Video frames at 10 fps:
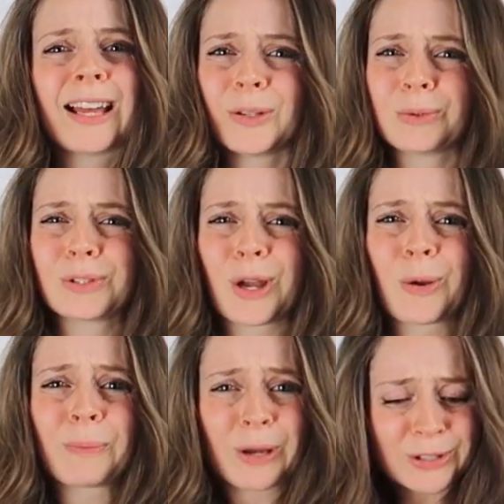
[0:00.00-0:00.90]
And
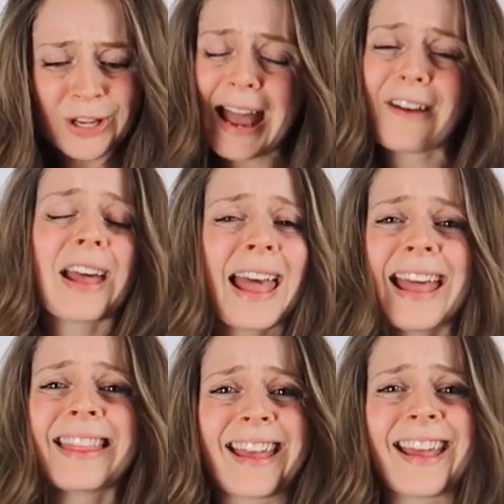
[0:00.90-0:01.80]
also, because I have
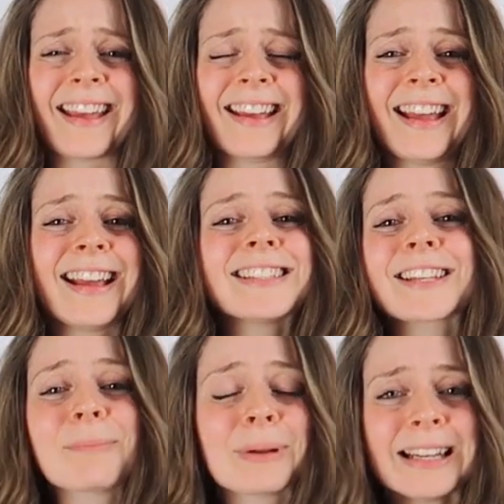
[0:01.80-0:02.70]
hair there, it's
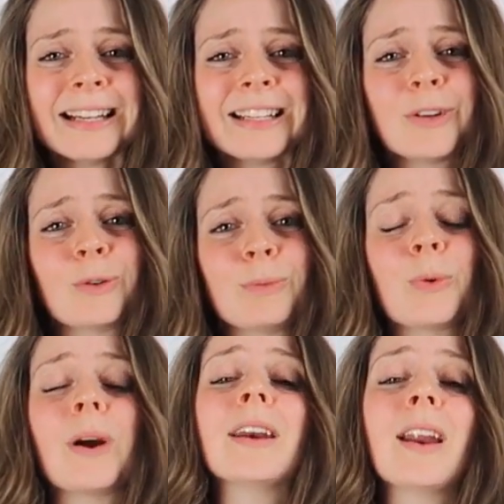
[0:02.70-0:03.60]
completely
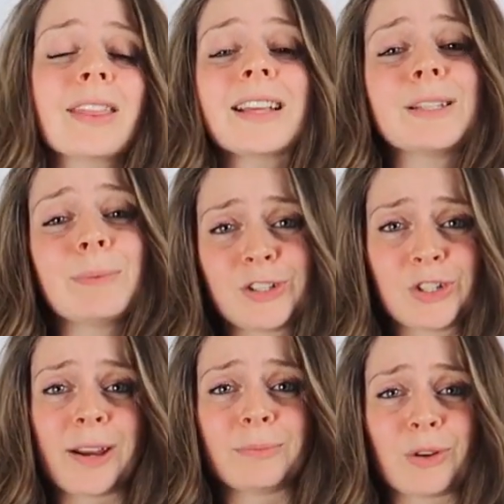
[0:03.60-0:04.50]
normal and nothing to be
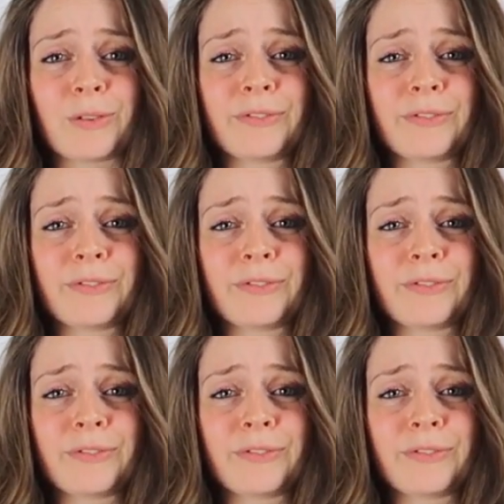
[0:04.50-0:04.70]
ashamed